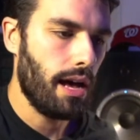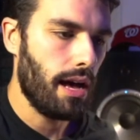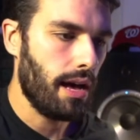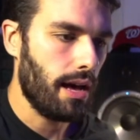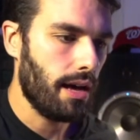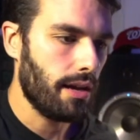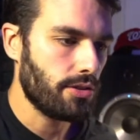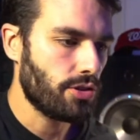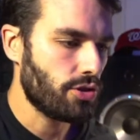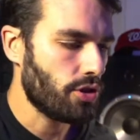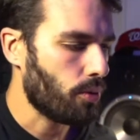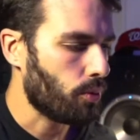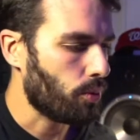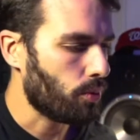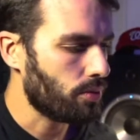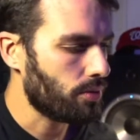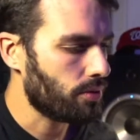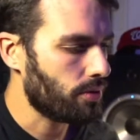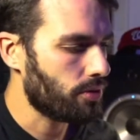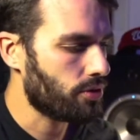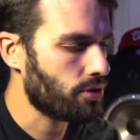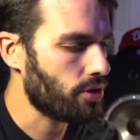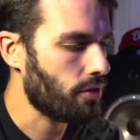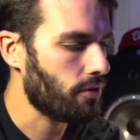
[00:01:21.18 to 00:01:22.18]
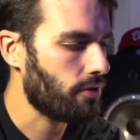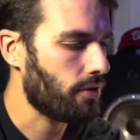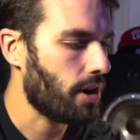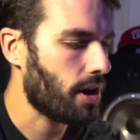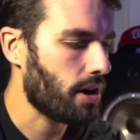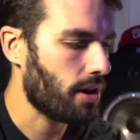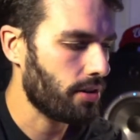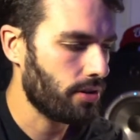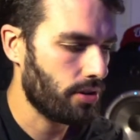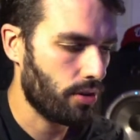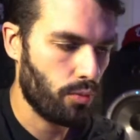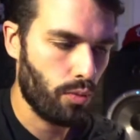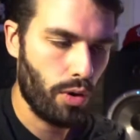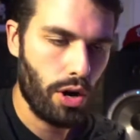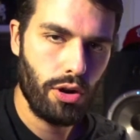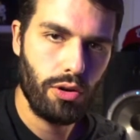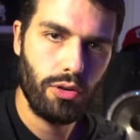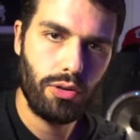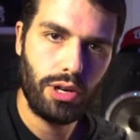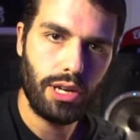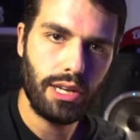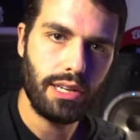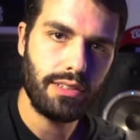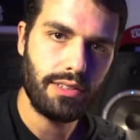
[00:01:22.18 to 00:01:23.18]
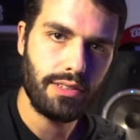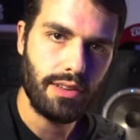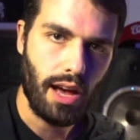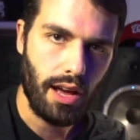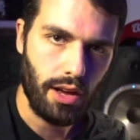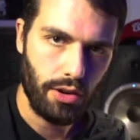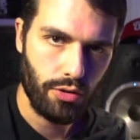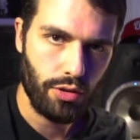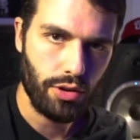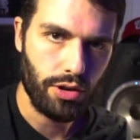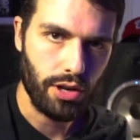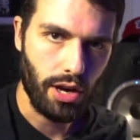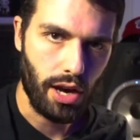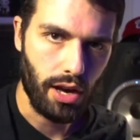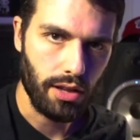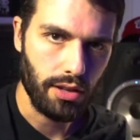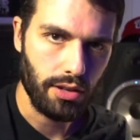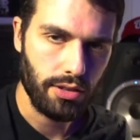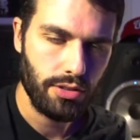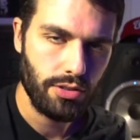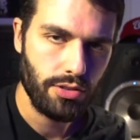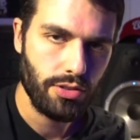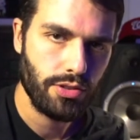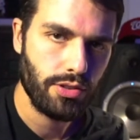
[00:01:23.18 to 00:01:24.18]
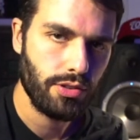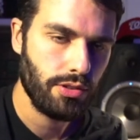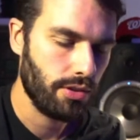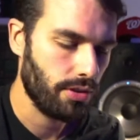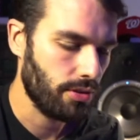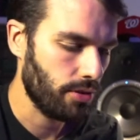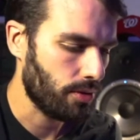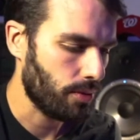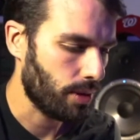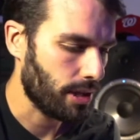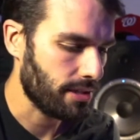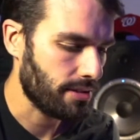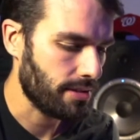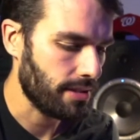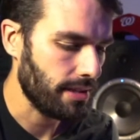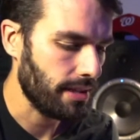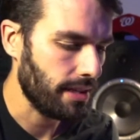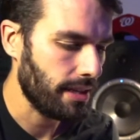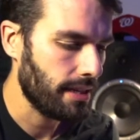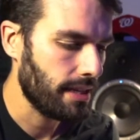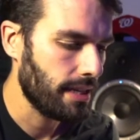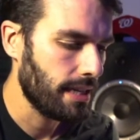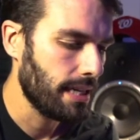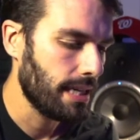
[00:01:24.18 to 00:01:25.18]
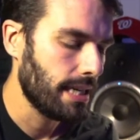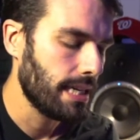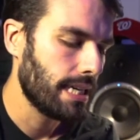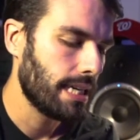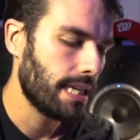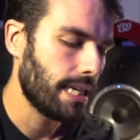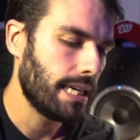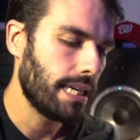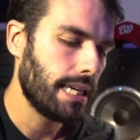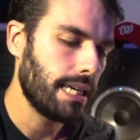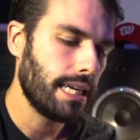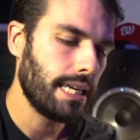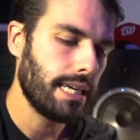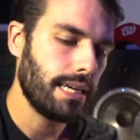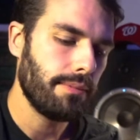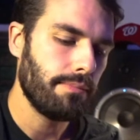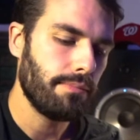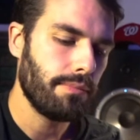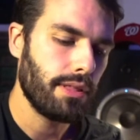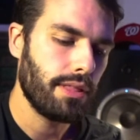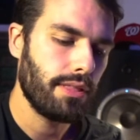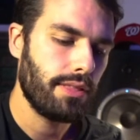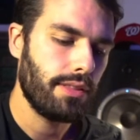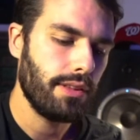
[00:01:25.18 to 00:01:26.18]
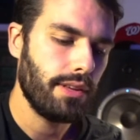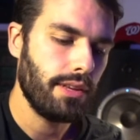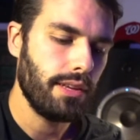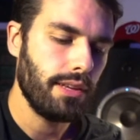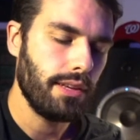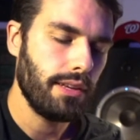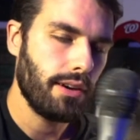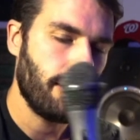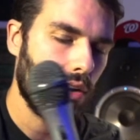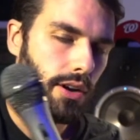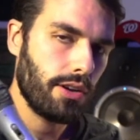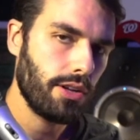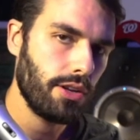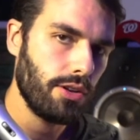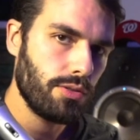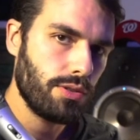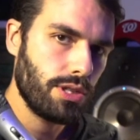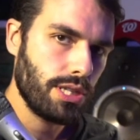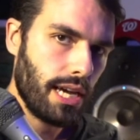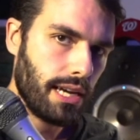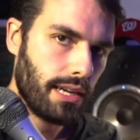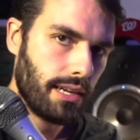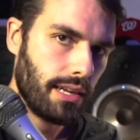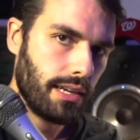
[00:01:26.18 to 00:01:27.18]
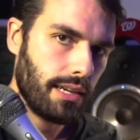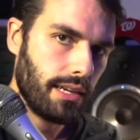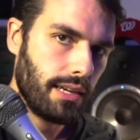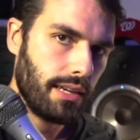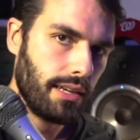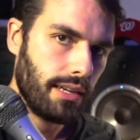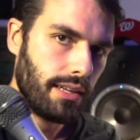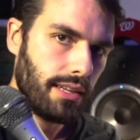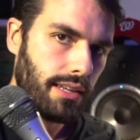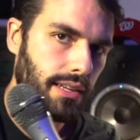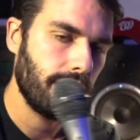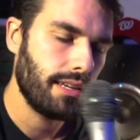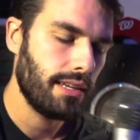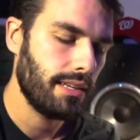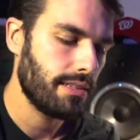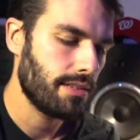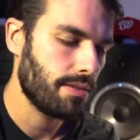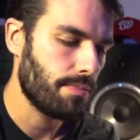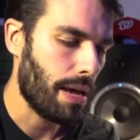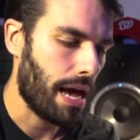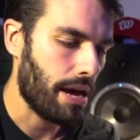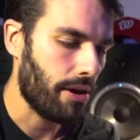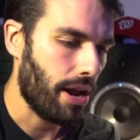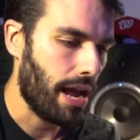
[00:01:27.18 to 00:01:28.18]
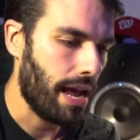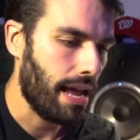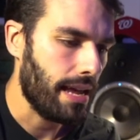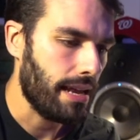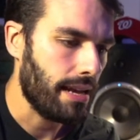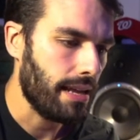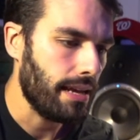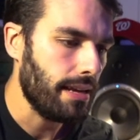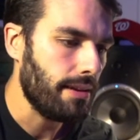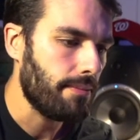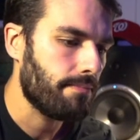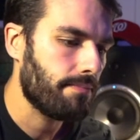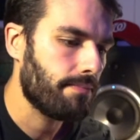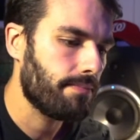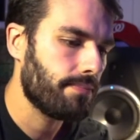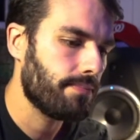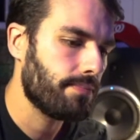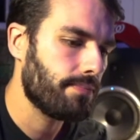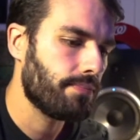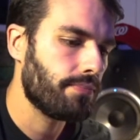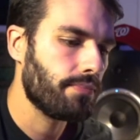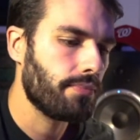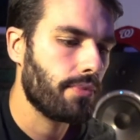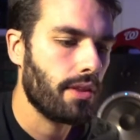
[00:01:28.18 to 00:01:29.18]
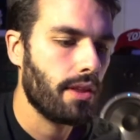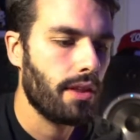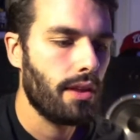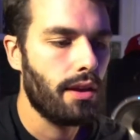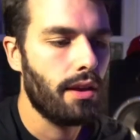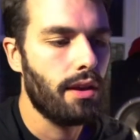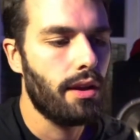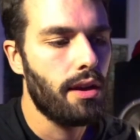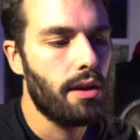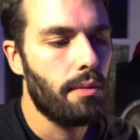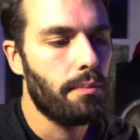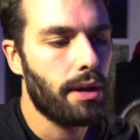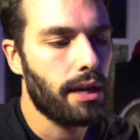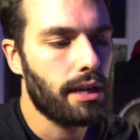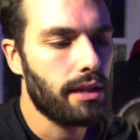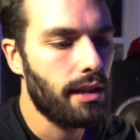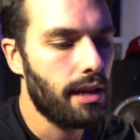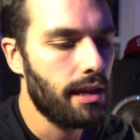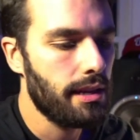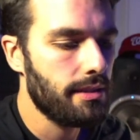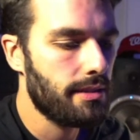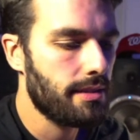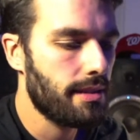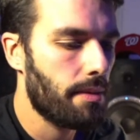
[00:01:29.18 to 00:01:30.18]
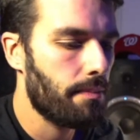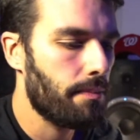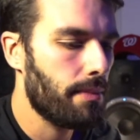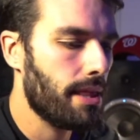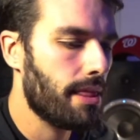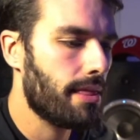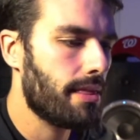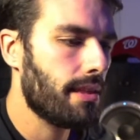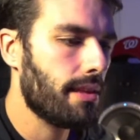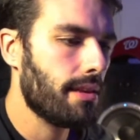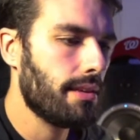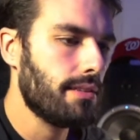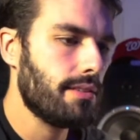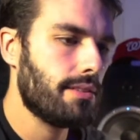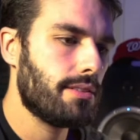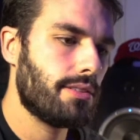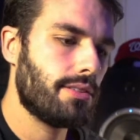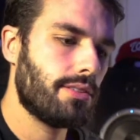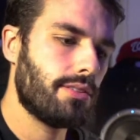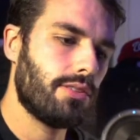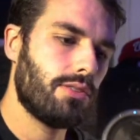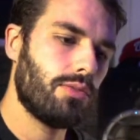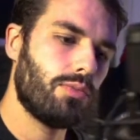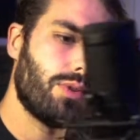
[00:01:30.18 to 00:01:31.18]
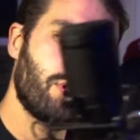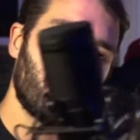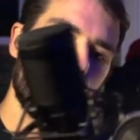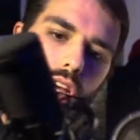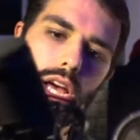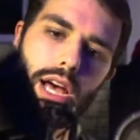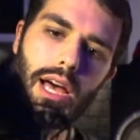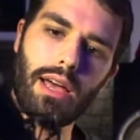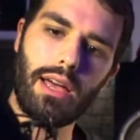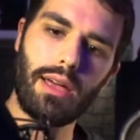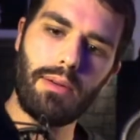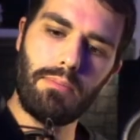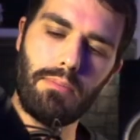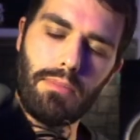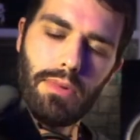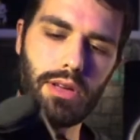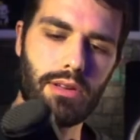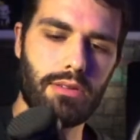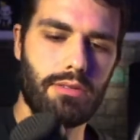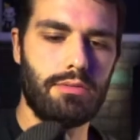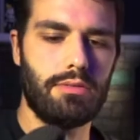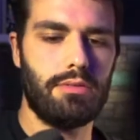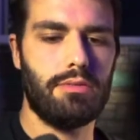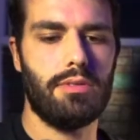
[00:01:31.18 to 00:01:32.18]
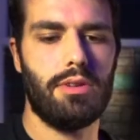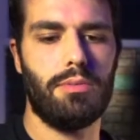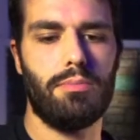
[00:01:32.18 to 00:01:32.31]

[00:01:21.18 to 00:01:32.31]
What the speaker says: So far the Rode is $100 USD. The Audio Technica is about $80. My client sent me this, which I'm a